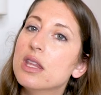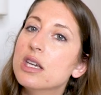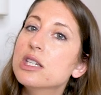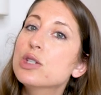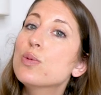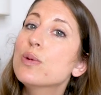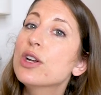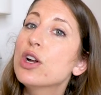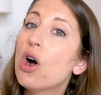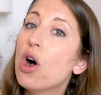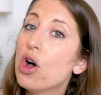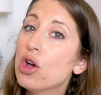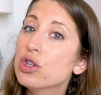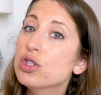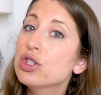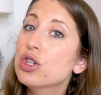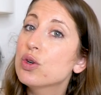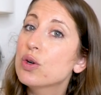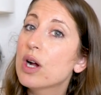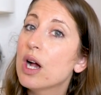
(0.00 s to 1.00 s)
This one
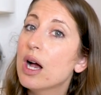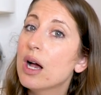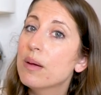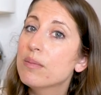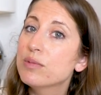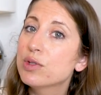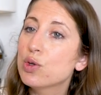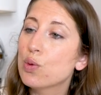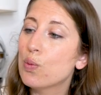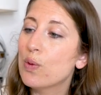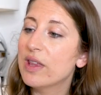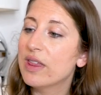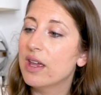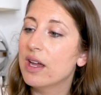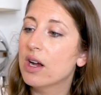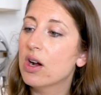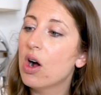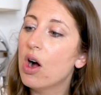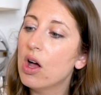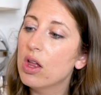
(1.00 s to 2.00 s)
also comes with
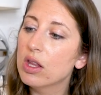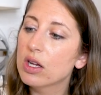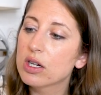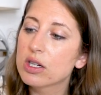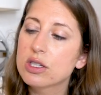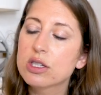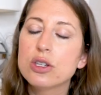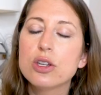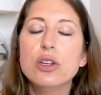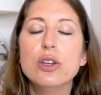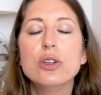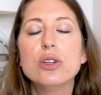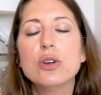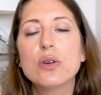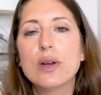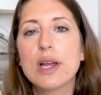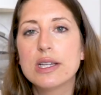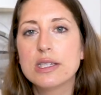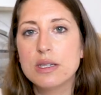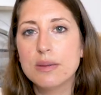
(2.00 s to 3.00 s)
a collar, so you
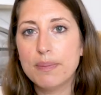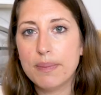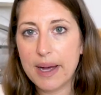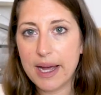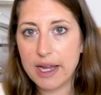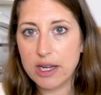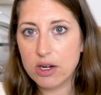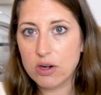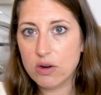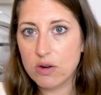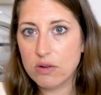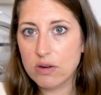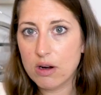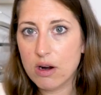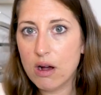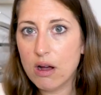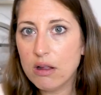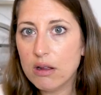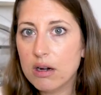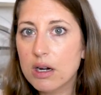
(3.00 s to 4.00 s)
don't have to buy your own
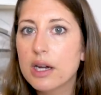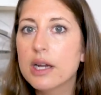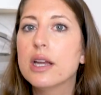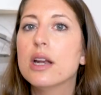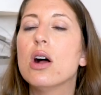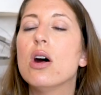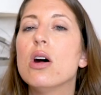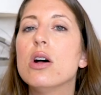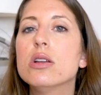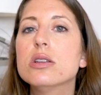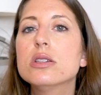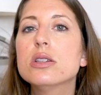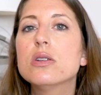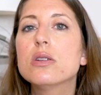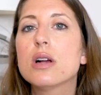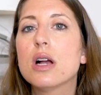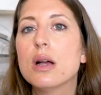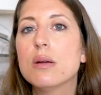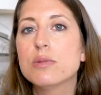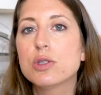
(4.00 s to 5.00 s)
collar. It also
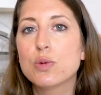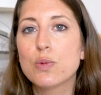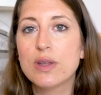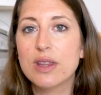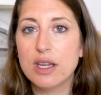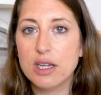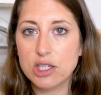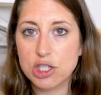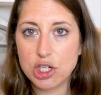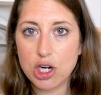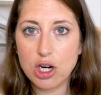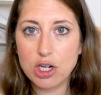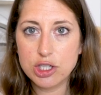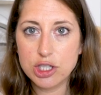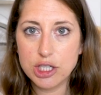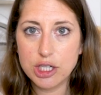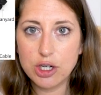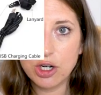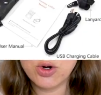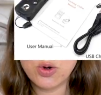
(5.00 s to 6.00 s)
comes with a
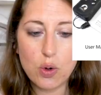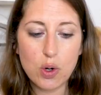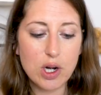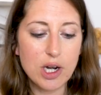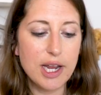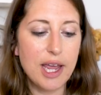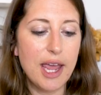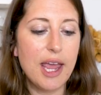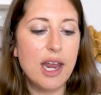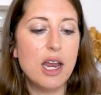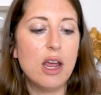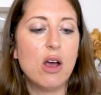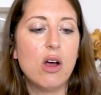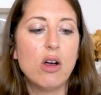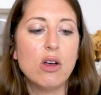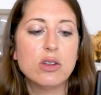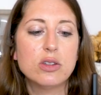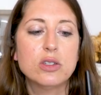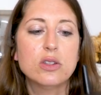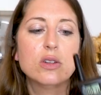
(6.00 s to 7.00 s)
charging cord, and it
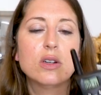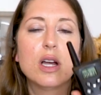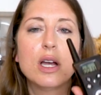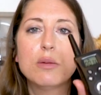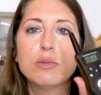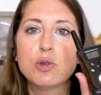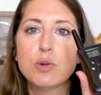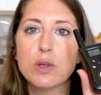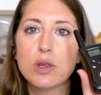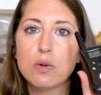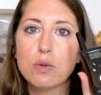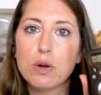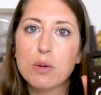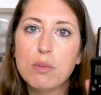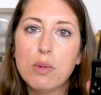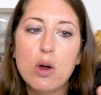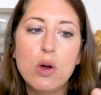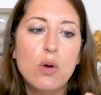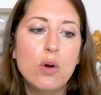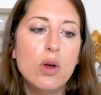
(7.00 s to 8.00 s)
also comes with the
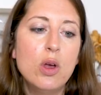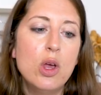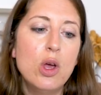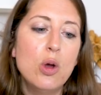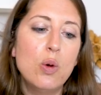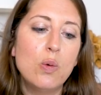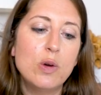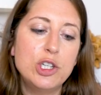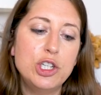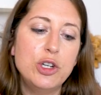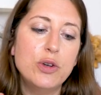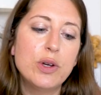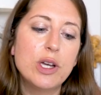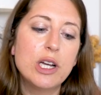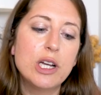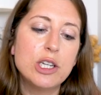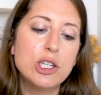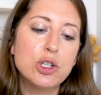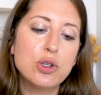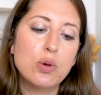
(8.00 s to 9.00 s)
remote, which you can
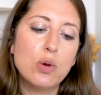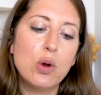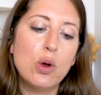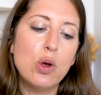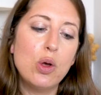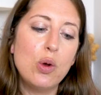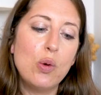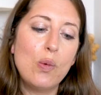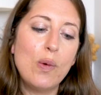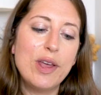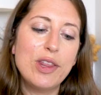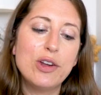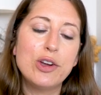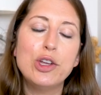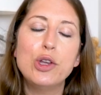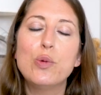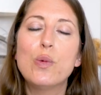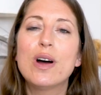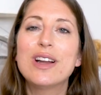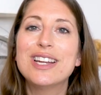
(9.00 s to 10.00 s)
control whether
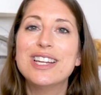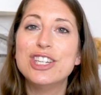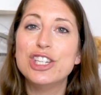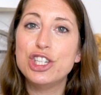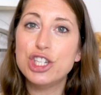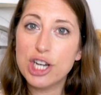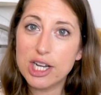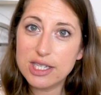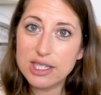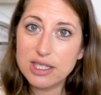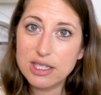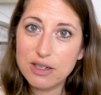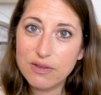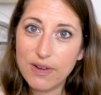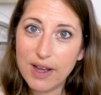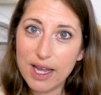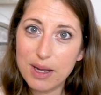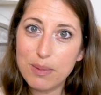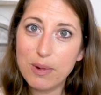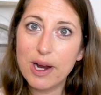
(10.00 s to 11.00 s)
you want it just to
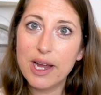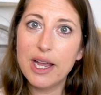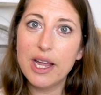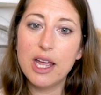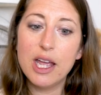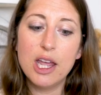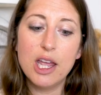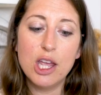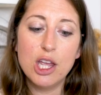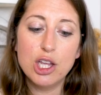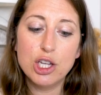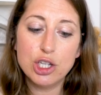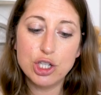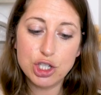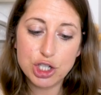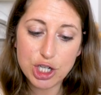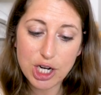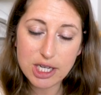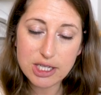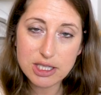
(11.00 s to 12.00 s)
vibrate,
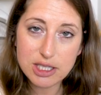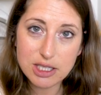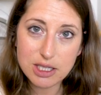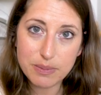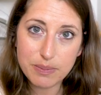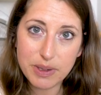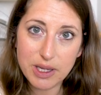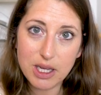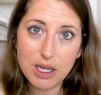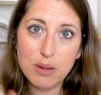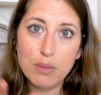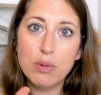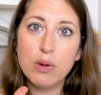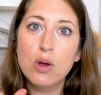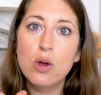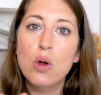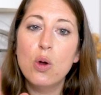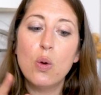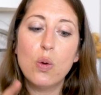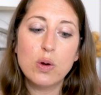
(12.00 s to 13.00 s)
just to beep,
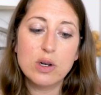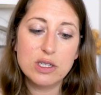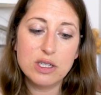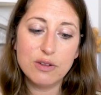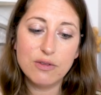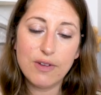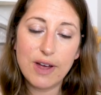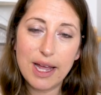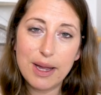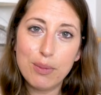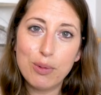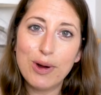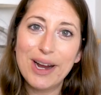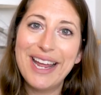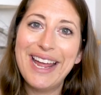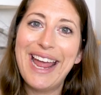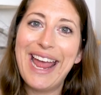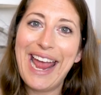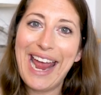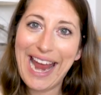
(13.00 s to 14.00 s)
or to
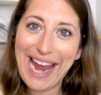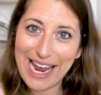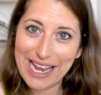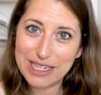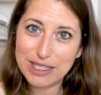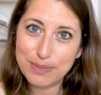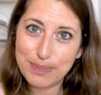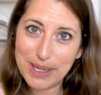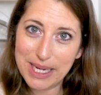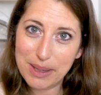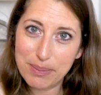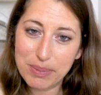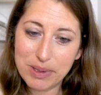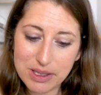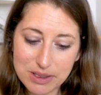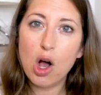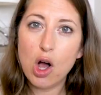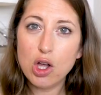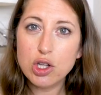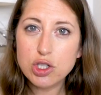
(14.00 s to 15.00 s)
vibrate and beep.
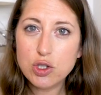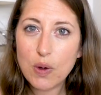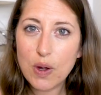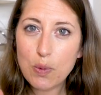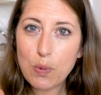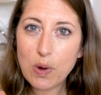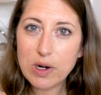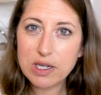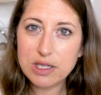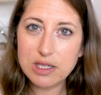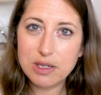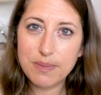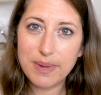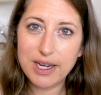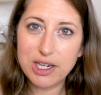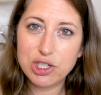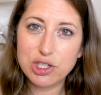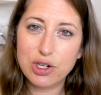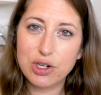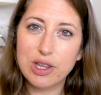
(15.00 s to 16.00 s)
Also, I wanted to
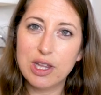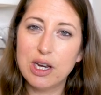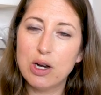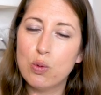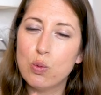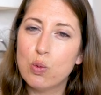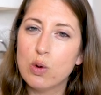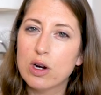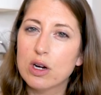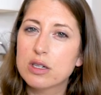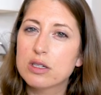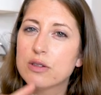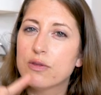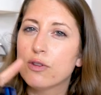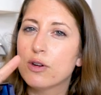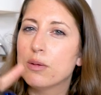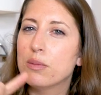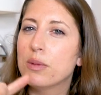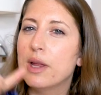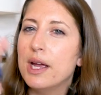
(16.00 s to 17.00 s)
make sure that it worked
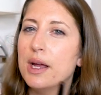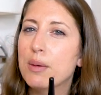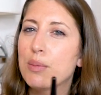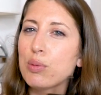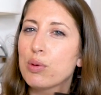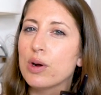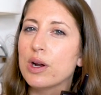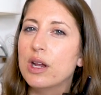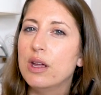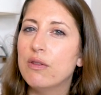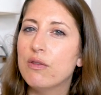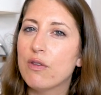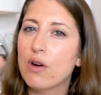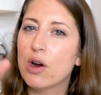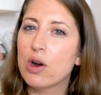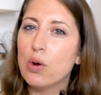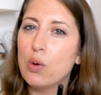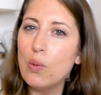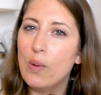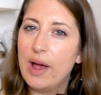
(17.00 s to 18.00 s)
from like pretty
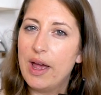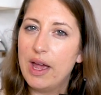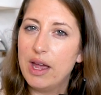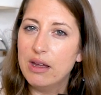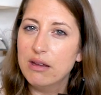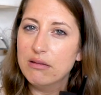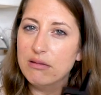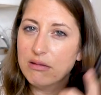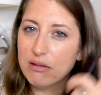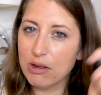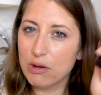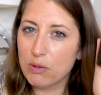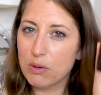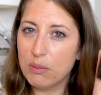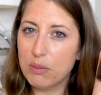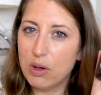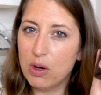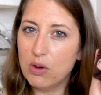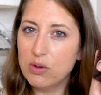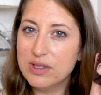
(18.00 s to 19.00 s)
far away, the
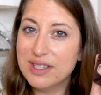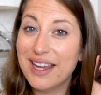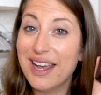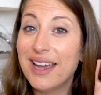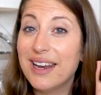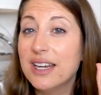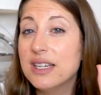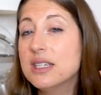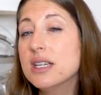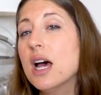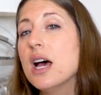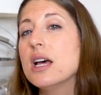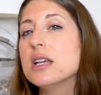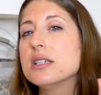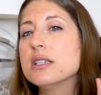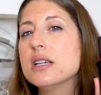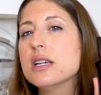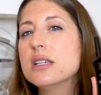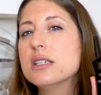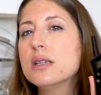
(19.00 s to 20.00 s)
remote, and it
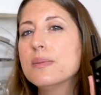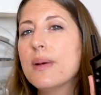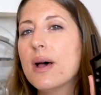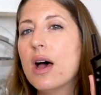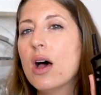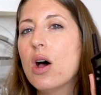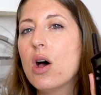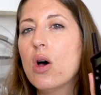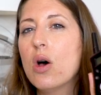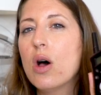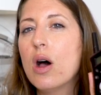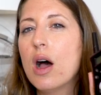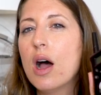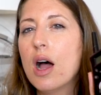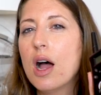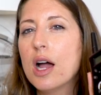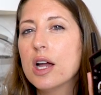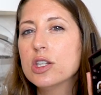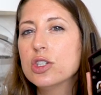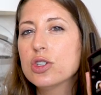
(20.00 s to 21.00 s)
does. It's about
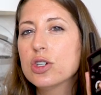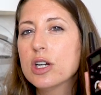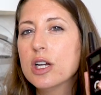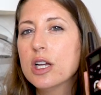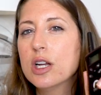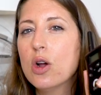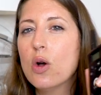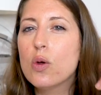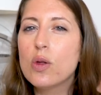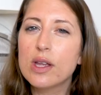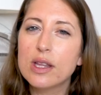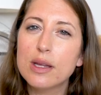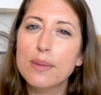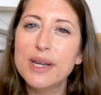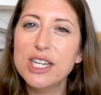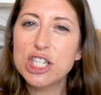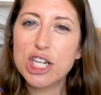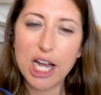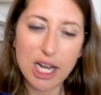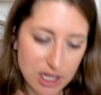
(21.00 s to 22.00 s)
100, hold on, let
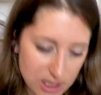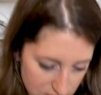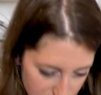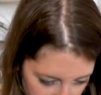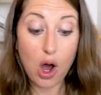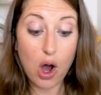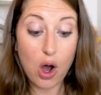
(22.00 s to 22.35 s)
me check.